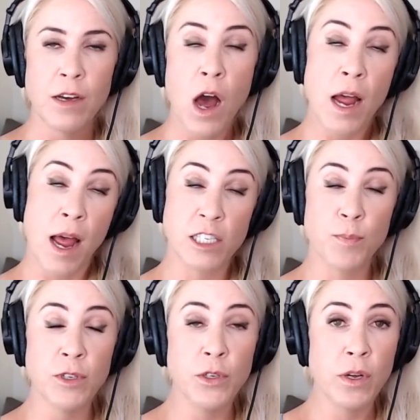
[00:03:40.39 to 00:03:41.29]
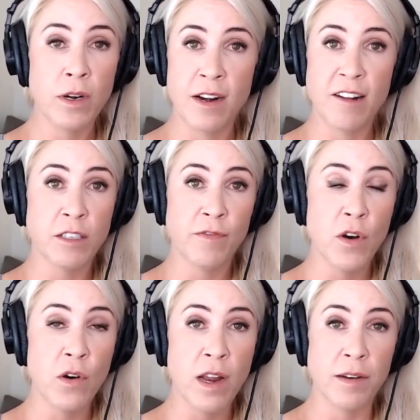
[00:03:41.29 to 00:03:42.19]
I, I, suppose you could announce a
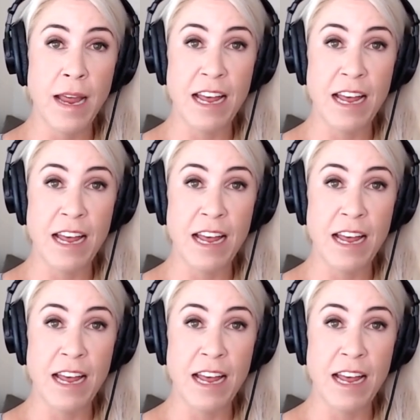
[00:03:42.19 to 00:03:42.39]
phone and,